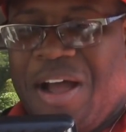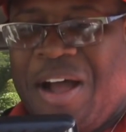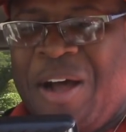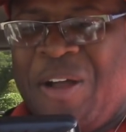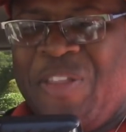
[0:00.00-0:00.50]

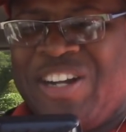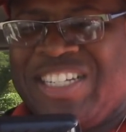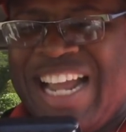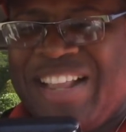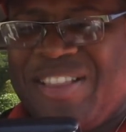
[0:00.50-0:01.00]
Oh, there's
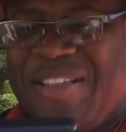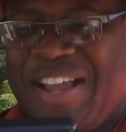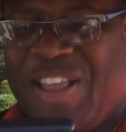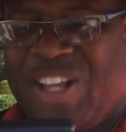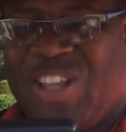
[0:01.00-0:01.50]
that
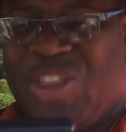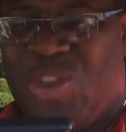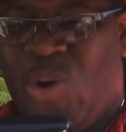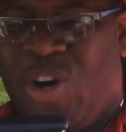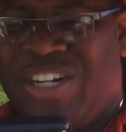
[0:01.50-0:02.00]

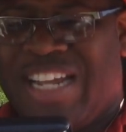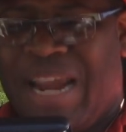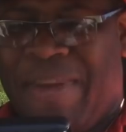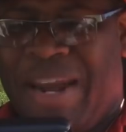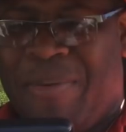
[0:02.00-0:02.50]
Thor
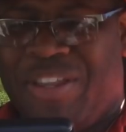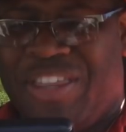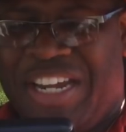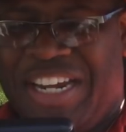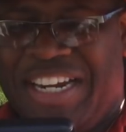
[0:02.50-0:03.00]
type hammer
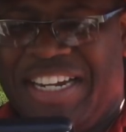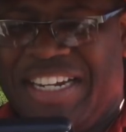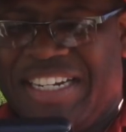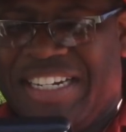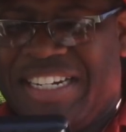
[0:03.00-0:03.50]
thing.
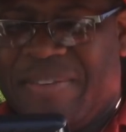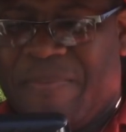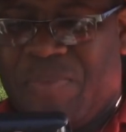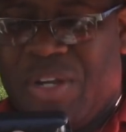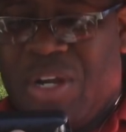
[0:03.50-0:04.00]

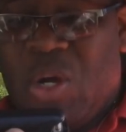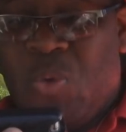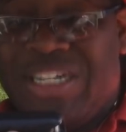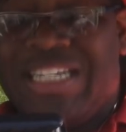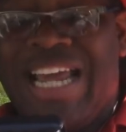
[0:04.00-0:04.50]

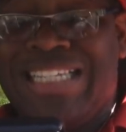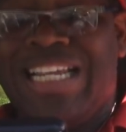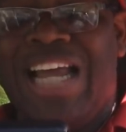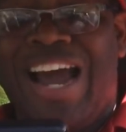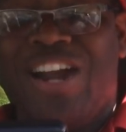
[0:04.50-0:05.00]
Which takes a
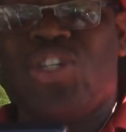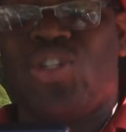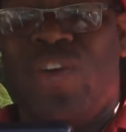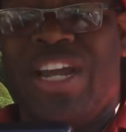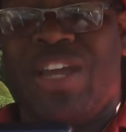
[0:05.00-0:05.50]
lot of
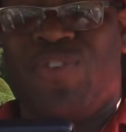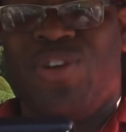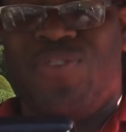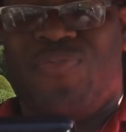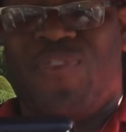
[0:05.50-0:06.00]
strength. If
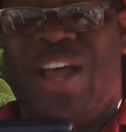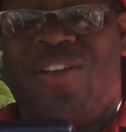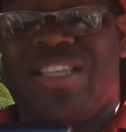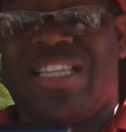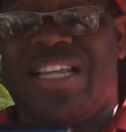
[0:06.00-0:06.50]
you felt
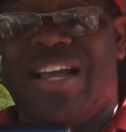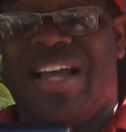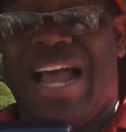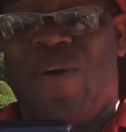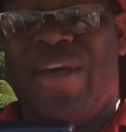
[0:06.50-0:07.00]
the
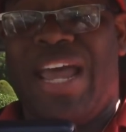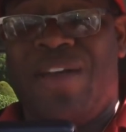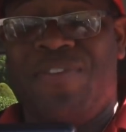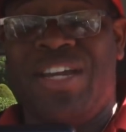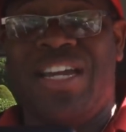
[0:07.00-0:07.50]
how
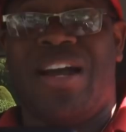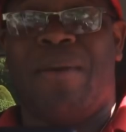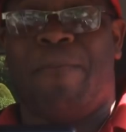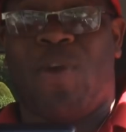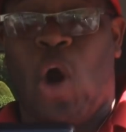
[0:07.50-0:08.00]
heavy a
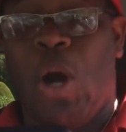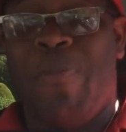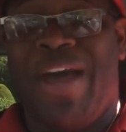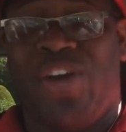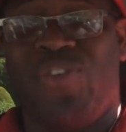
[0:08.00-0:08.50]
car
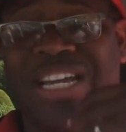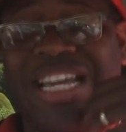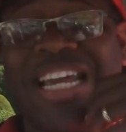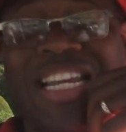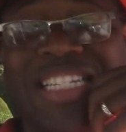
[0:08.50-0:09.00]
battery
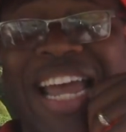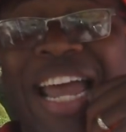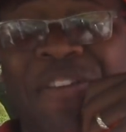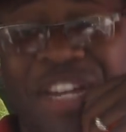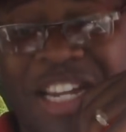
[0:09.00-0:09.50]
it is
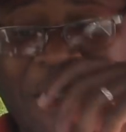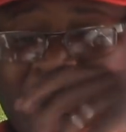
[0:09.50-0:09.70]
heavy.